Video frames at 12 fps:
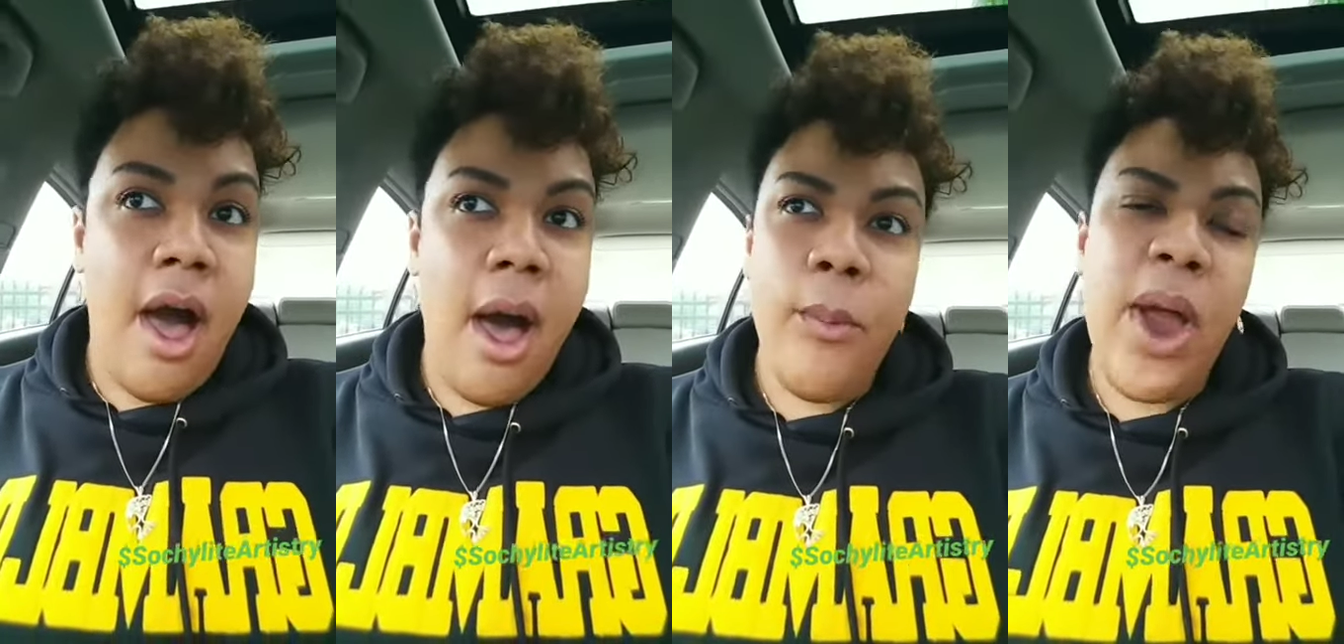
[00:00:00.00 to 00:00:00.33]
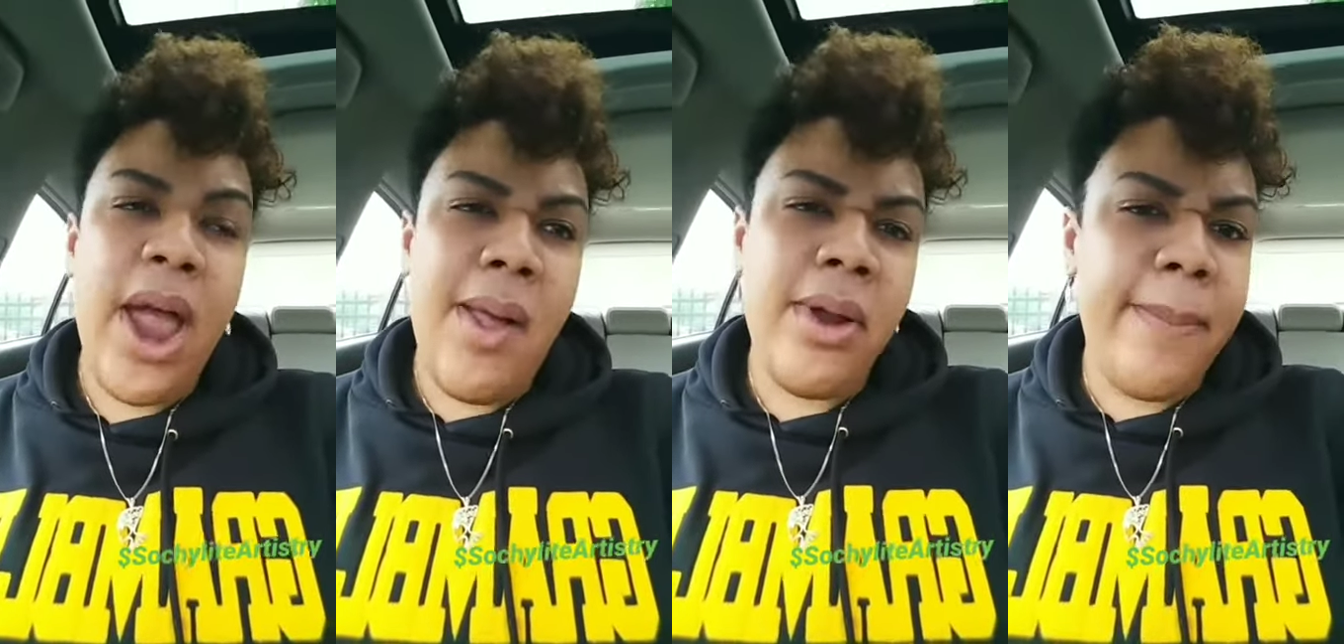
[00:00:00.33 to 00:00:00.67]
Um,
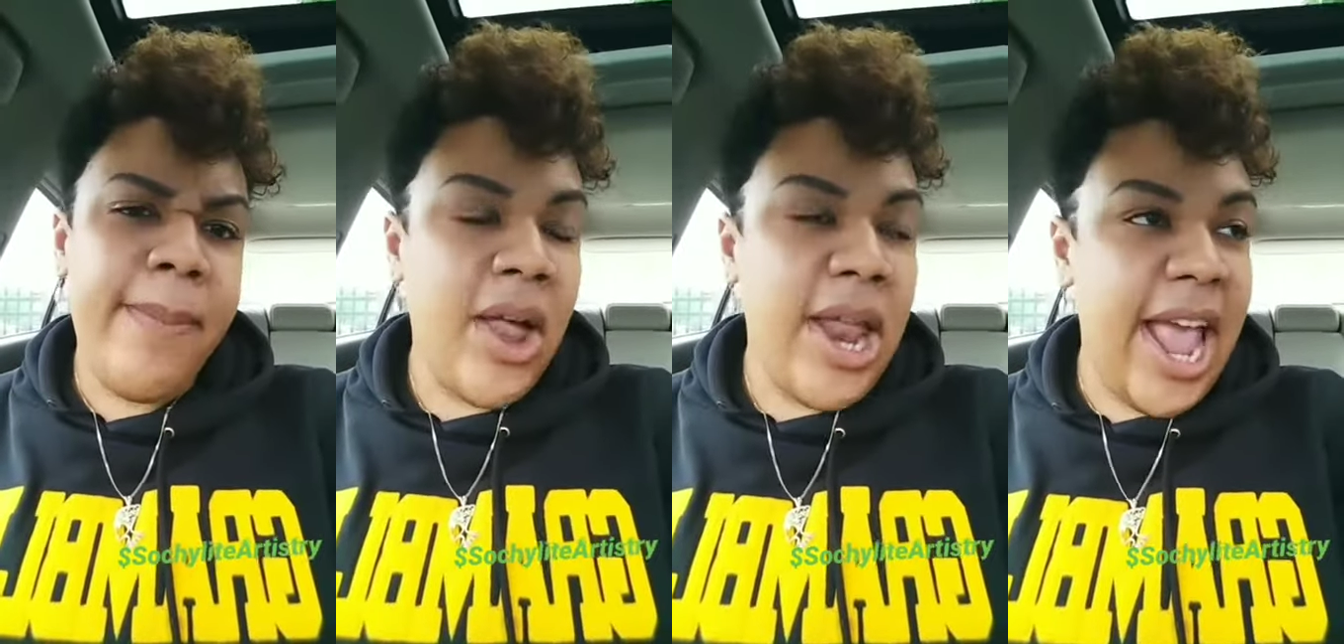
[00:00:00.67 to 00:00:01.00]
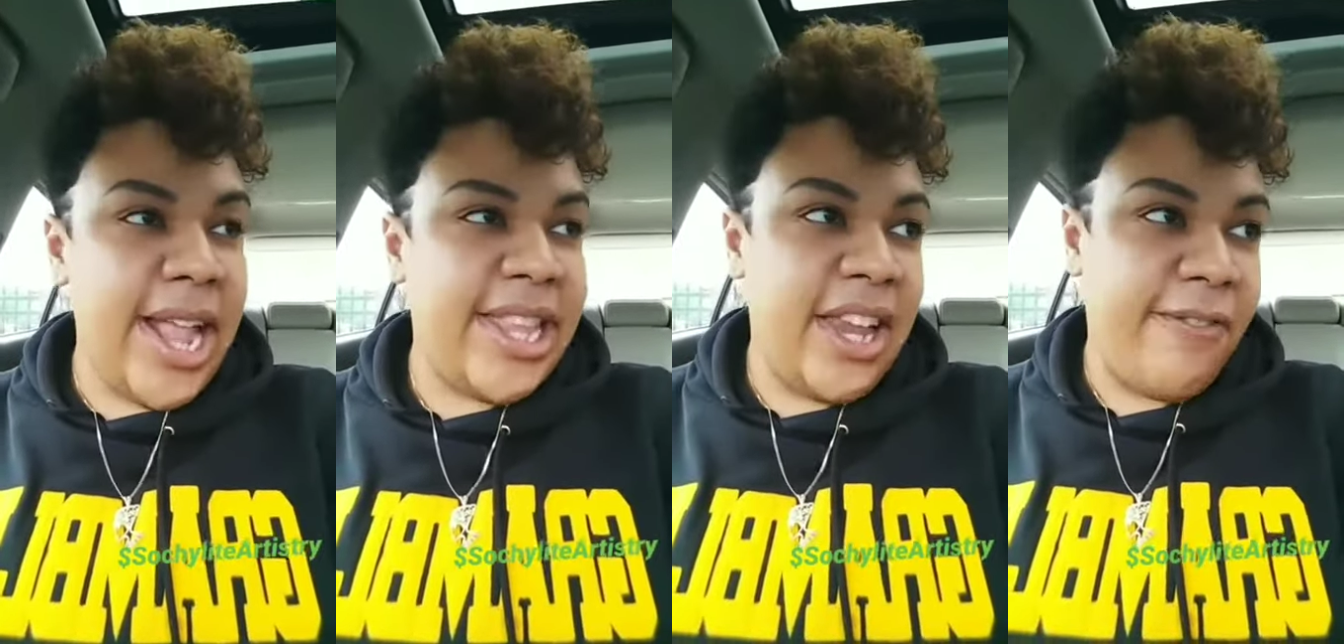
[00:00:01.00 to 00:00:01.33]
around about
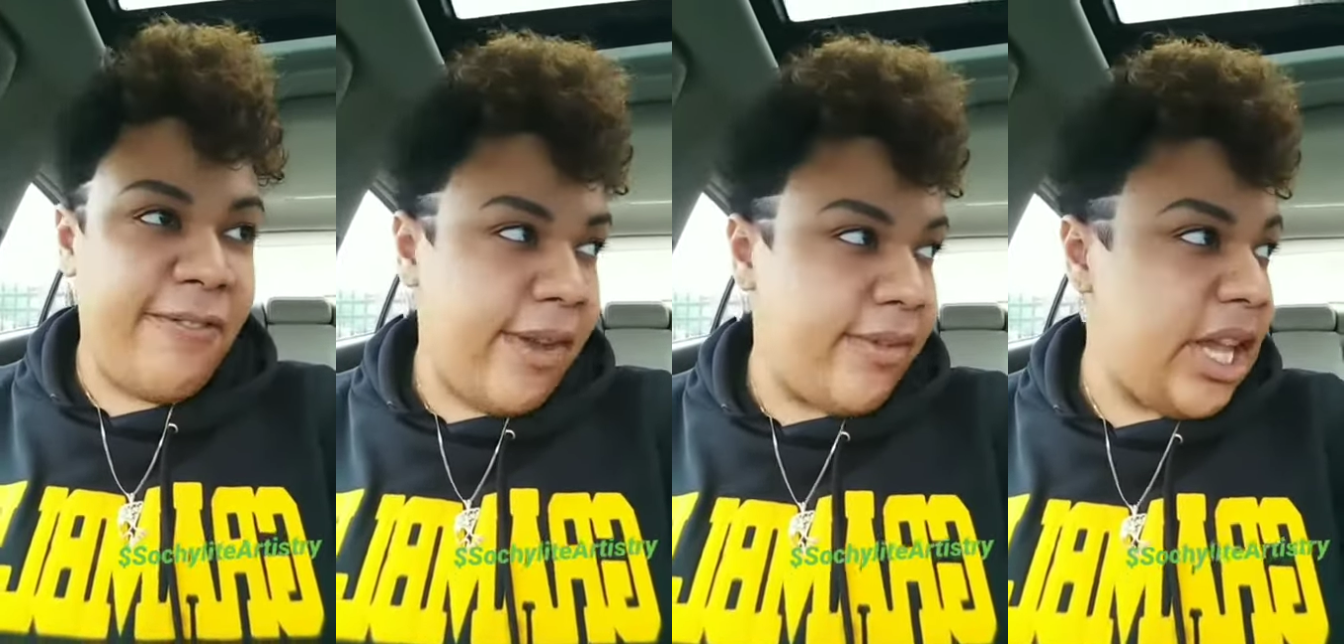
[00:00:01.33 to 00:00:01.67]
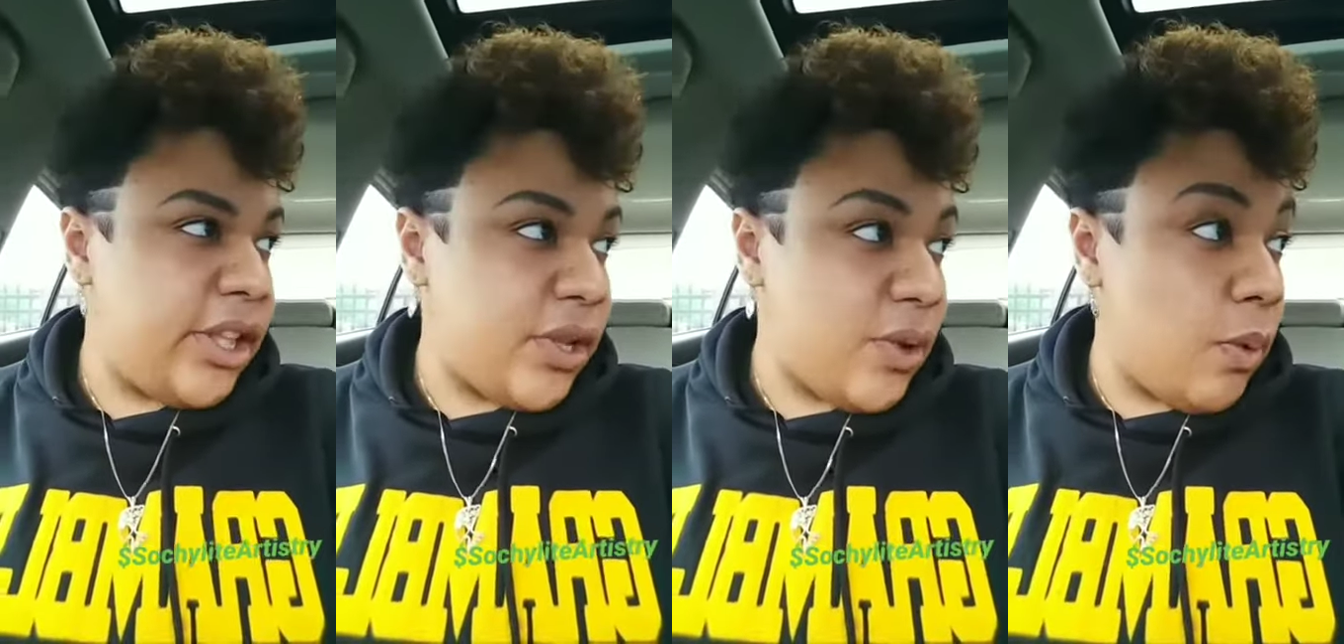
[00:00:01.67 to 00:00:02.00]

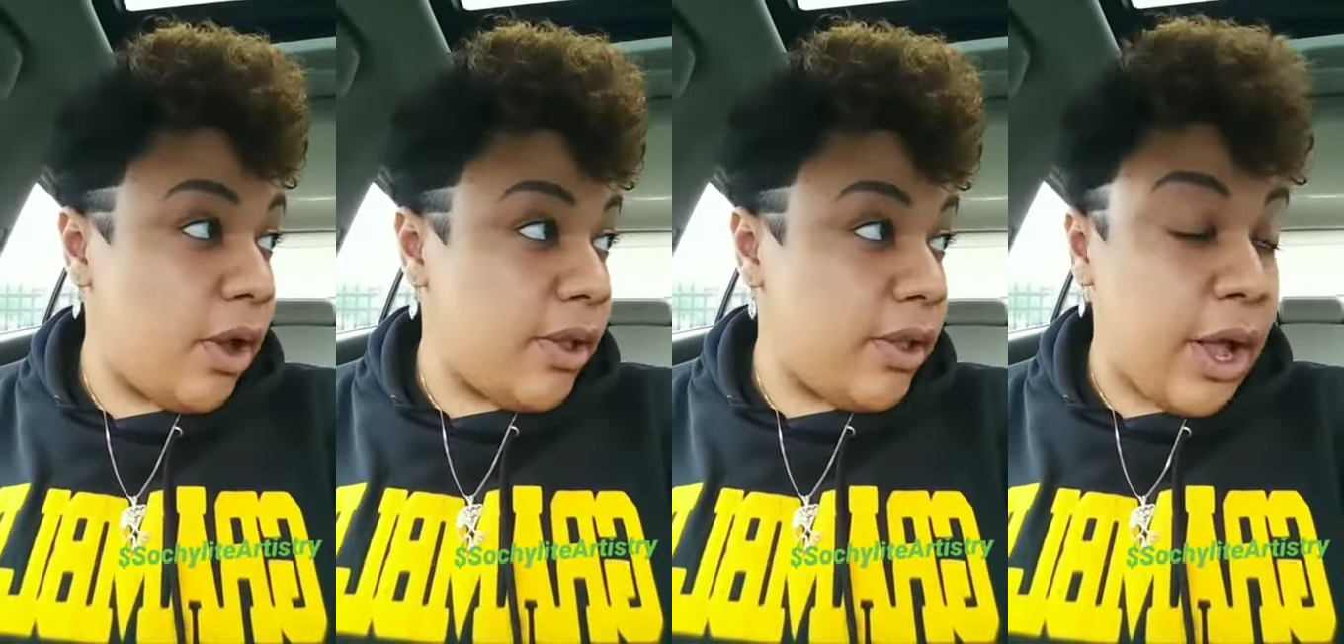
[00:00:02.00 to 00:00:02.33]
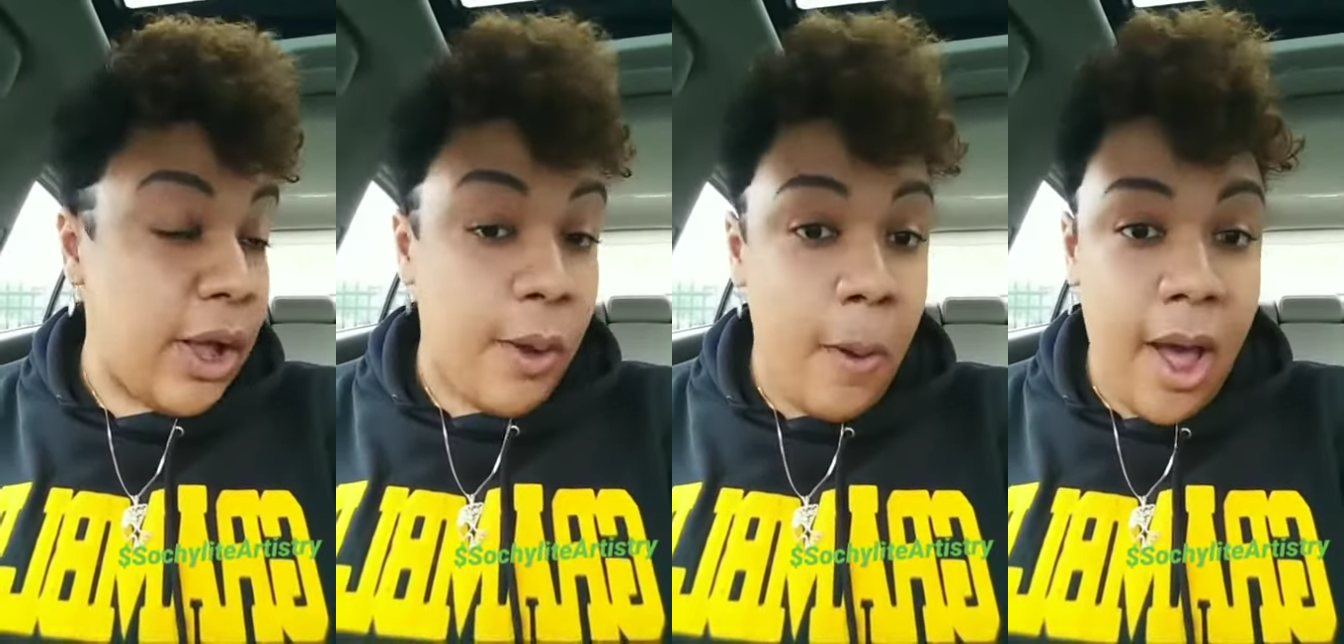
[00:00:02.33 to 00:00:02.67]
1852 or
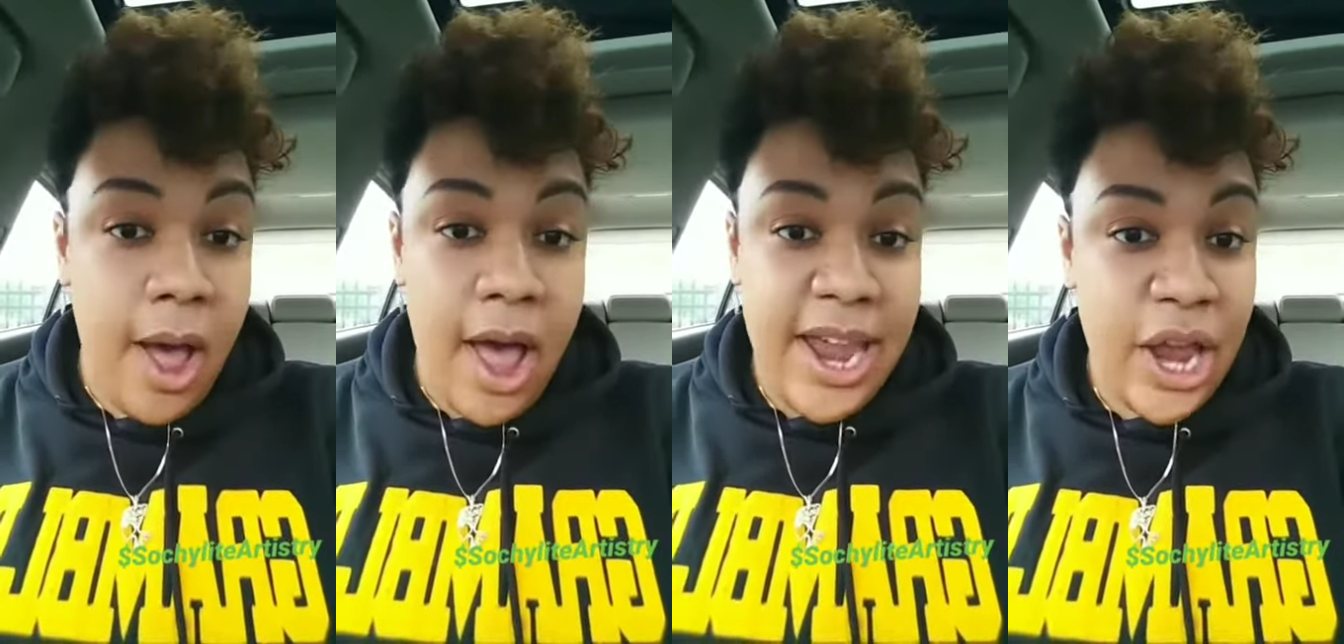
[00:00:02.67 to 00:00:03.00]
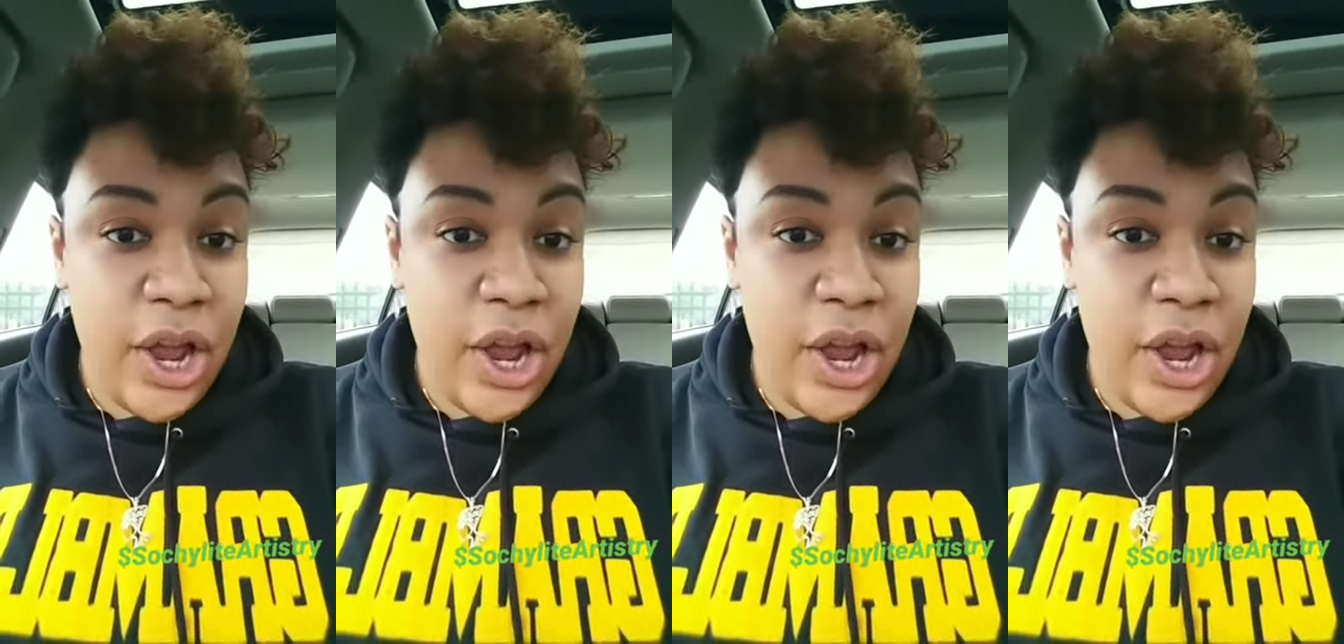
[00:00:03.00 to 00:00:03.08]
so, uh,